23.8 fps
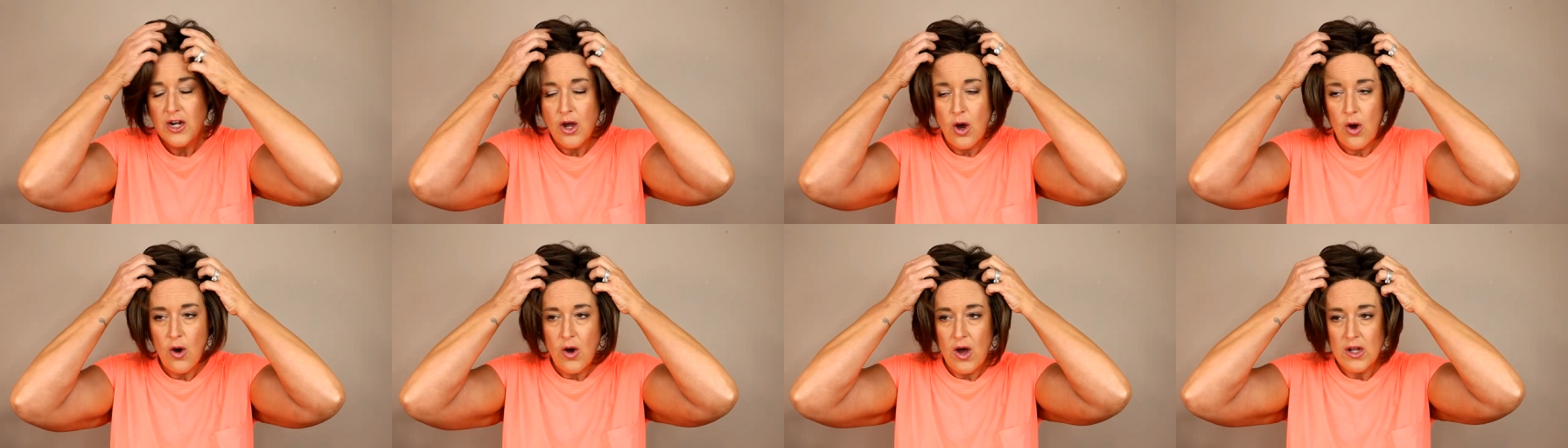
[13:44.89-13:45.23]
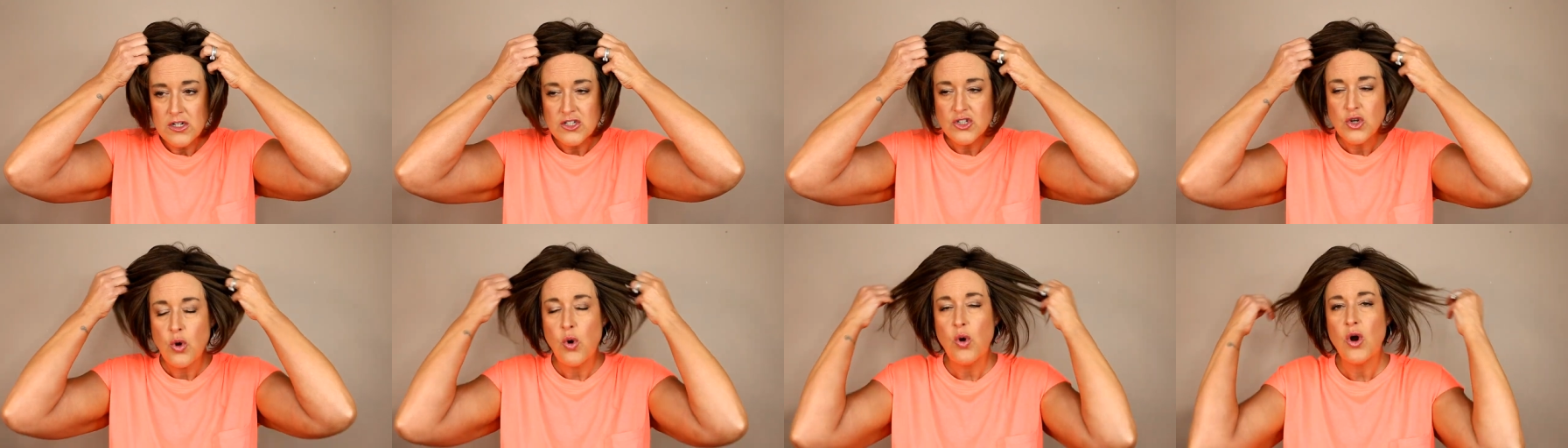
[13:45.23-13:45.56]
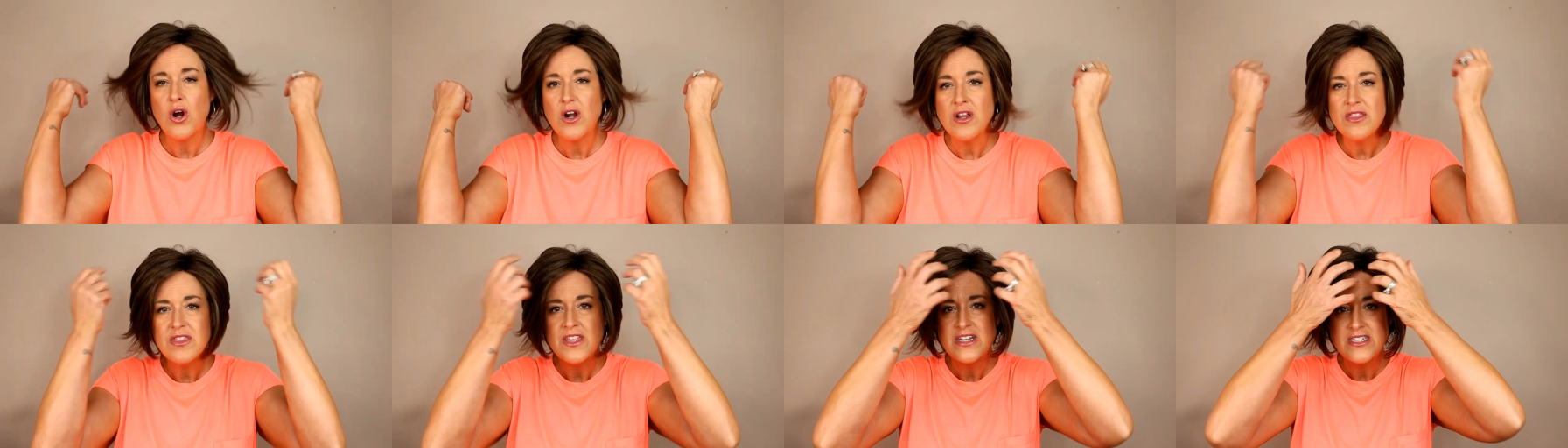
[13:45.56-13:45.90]
you know,
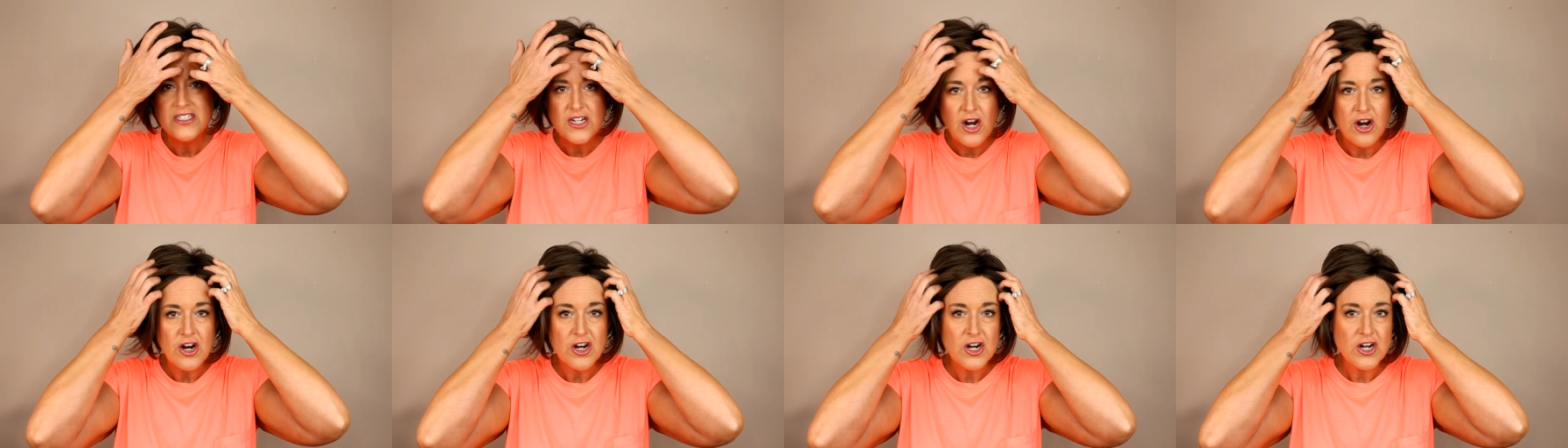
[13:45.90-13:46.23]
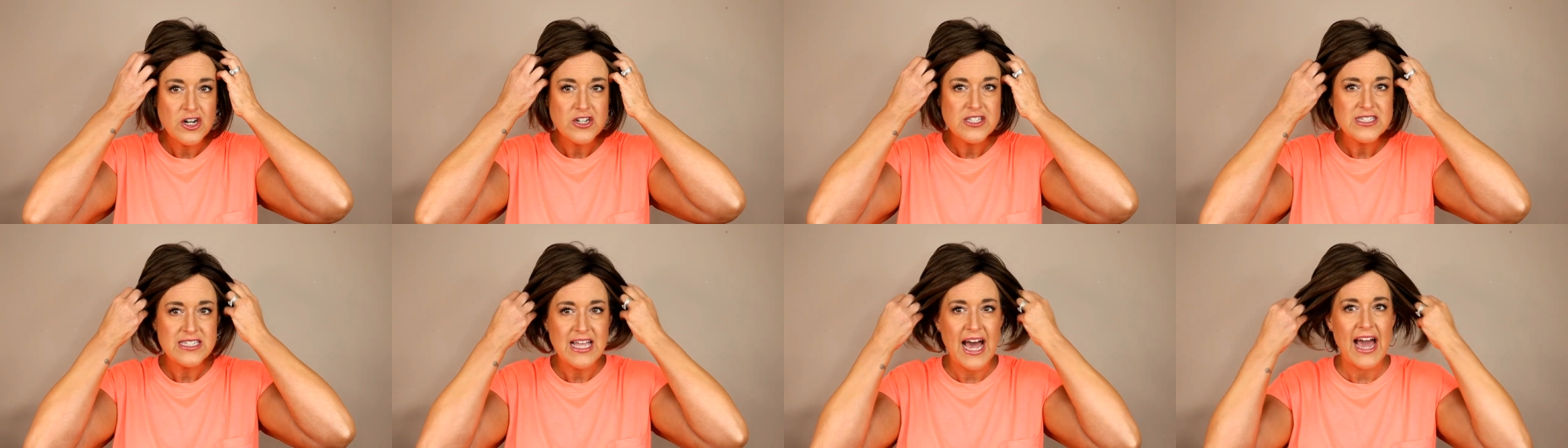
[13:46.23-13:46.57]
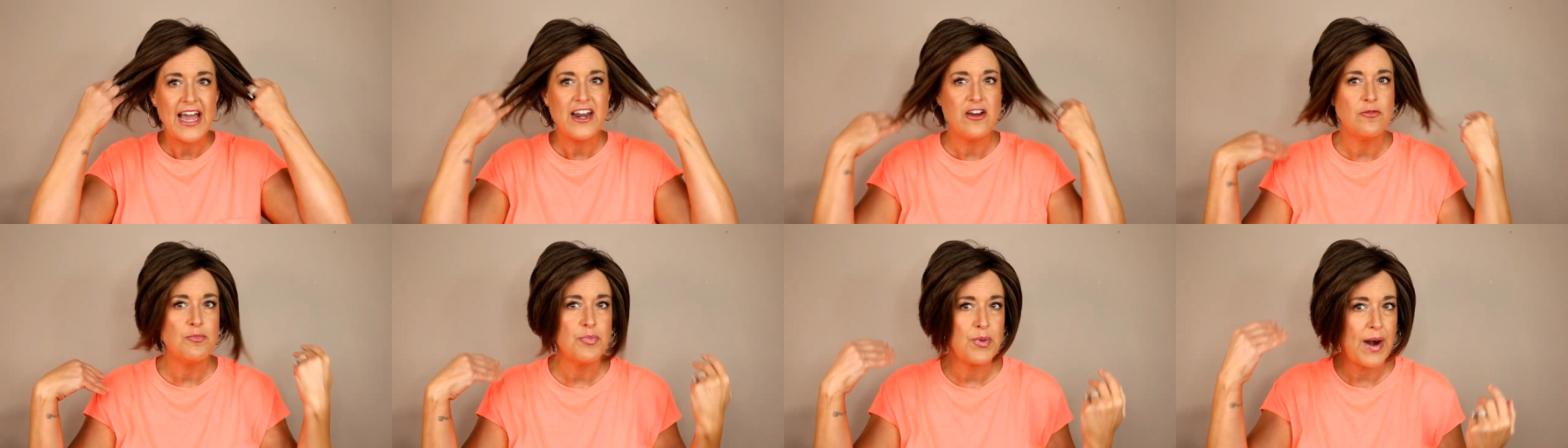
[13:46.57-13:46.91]
toward the darker
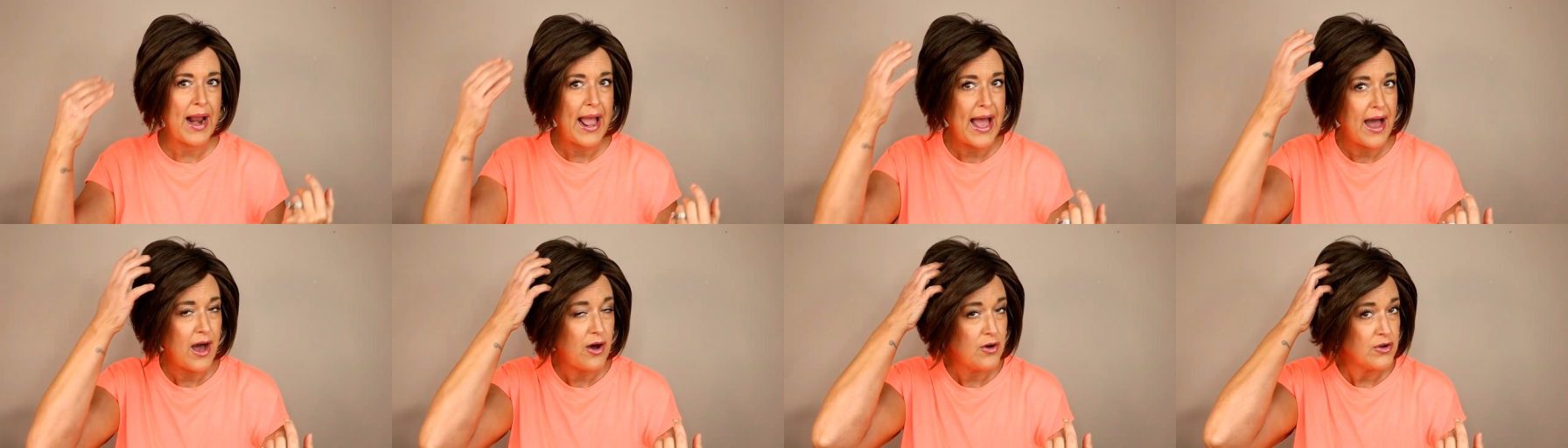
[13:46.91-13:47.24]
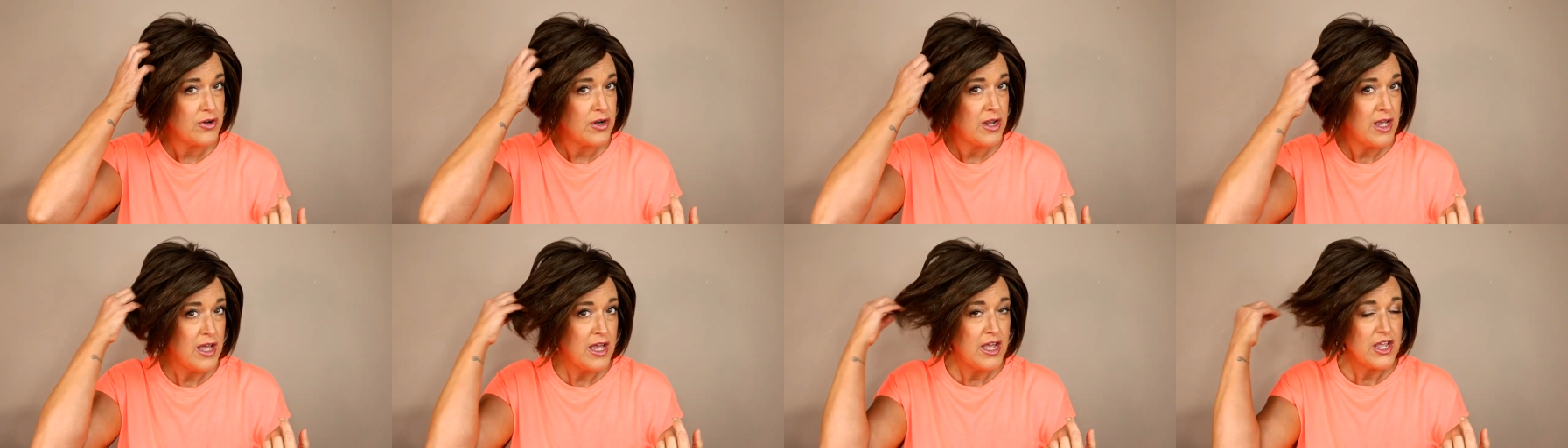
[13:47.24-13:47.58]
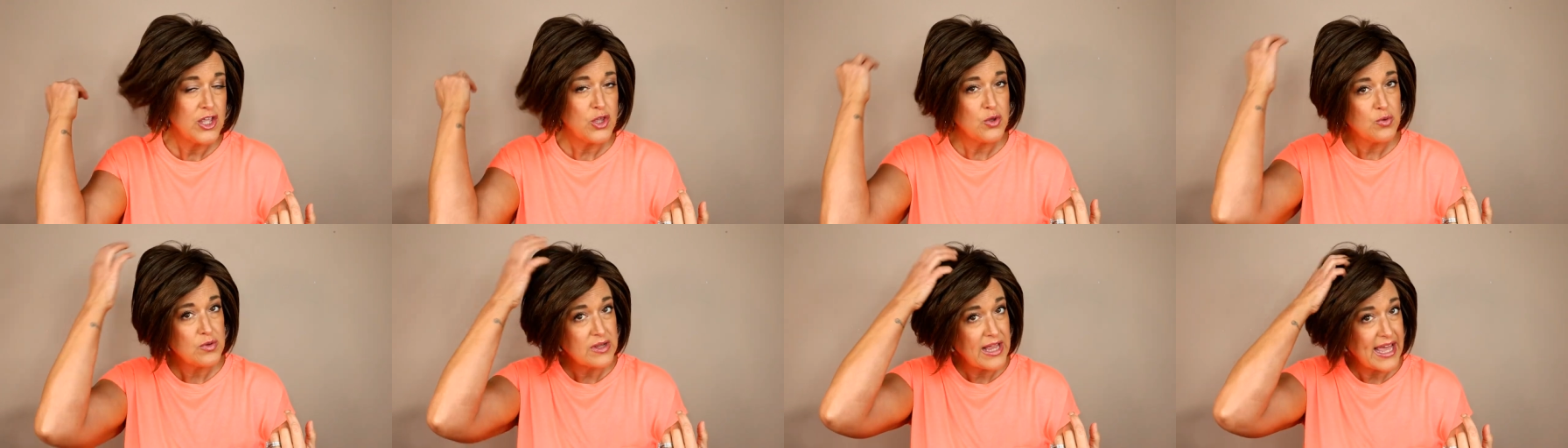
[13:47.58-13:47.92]
side of brown,
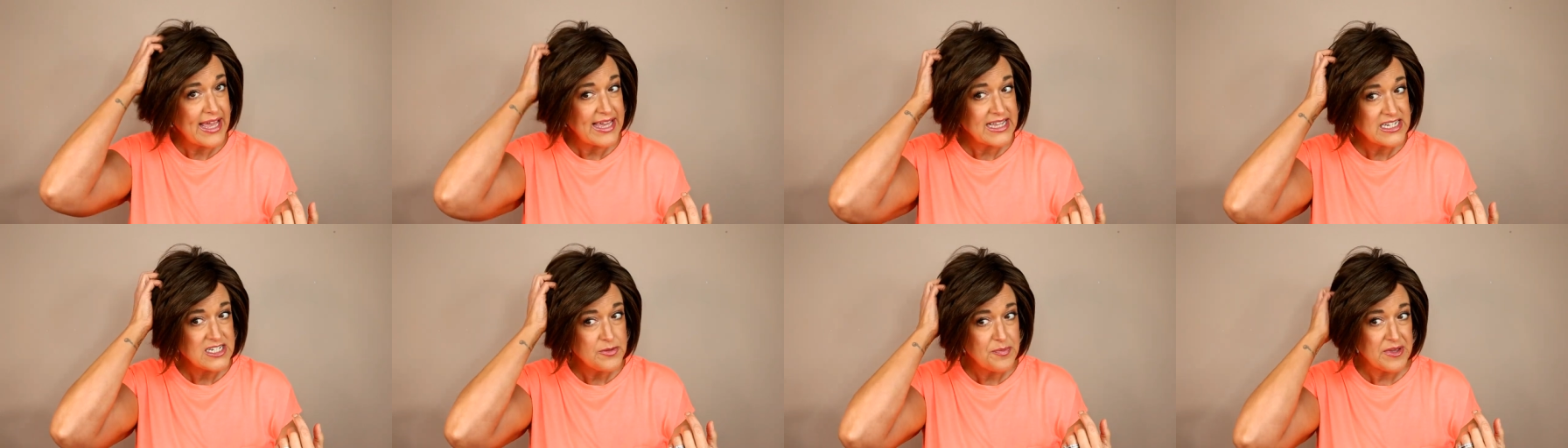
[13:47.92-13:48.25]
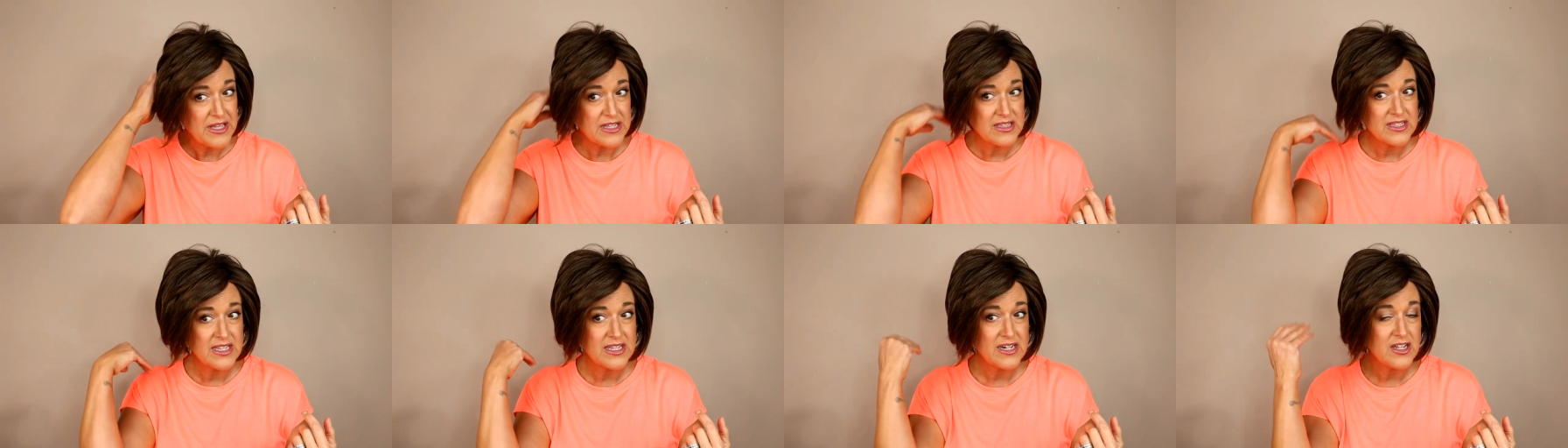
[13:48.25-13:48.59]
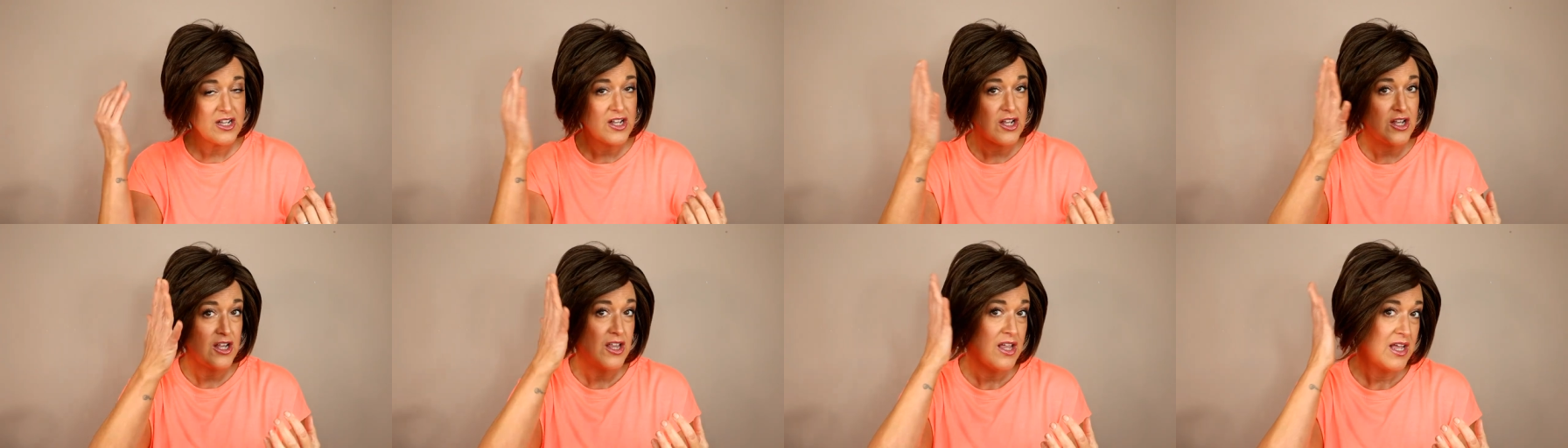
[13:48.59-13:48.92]
you like it to be a
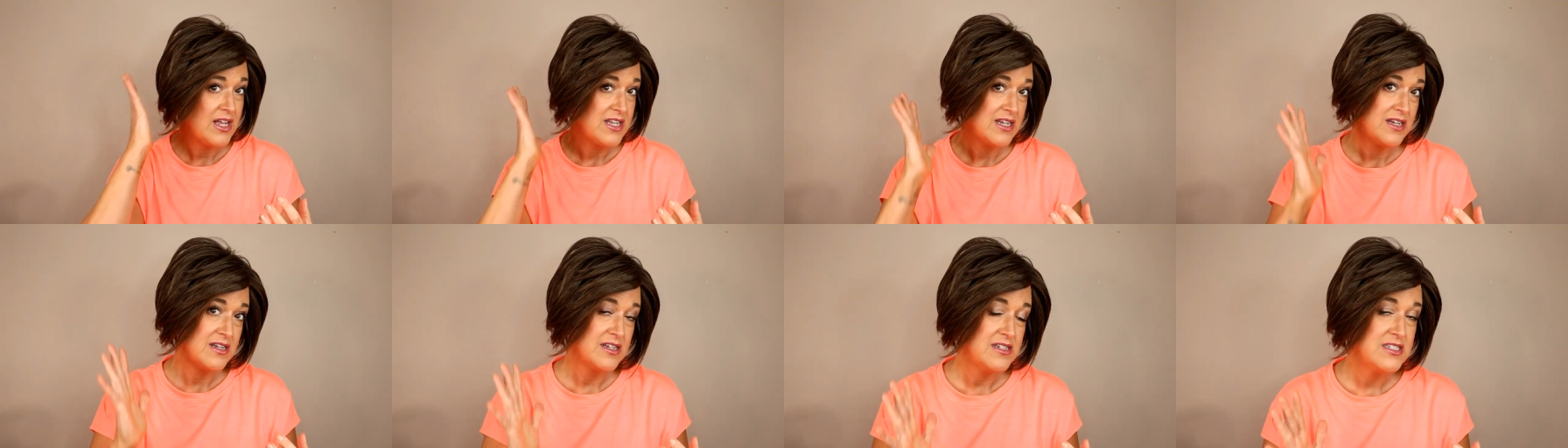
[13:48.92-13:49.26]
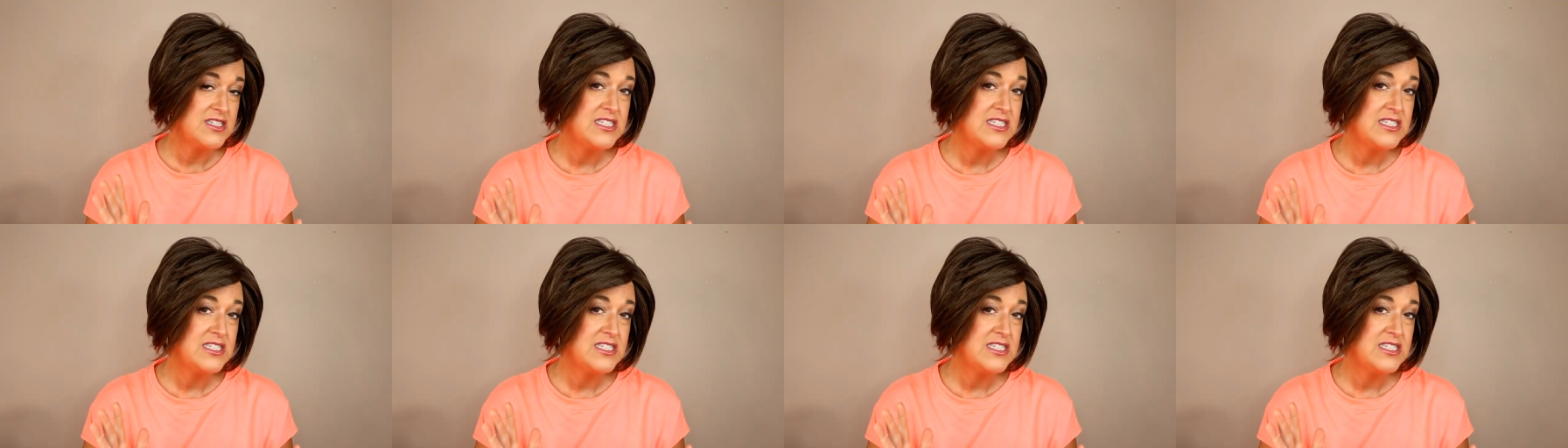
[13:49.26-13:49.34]
little